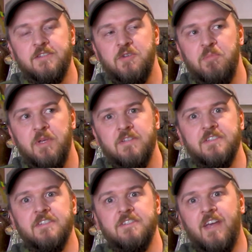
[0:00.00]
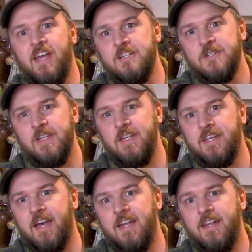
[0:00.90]
two pieces I actually
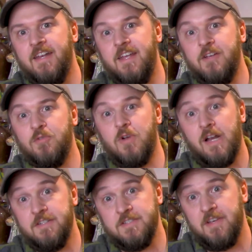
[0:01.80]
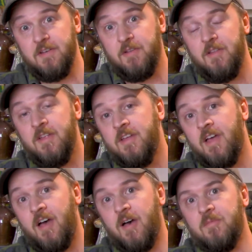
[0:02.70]
got at a garage sale.
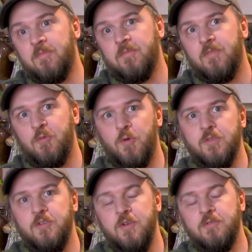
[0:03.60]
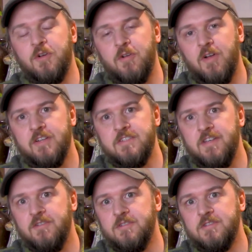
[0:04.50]
Well, two different garage
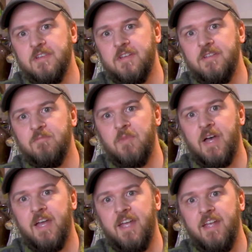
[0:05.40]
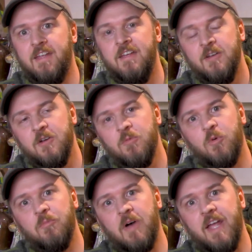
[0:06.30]
sales.
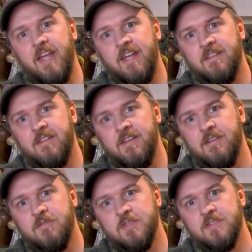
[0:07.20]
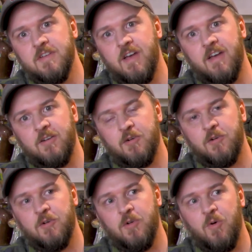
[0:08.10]
Where my aunt lives,
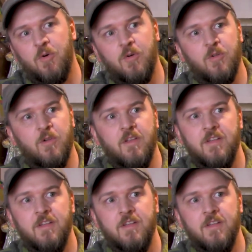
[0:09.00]
her whole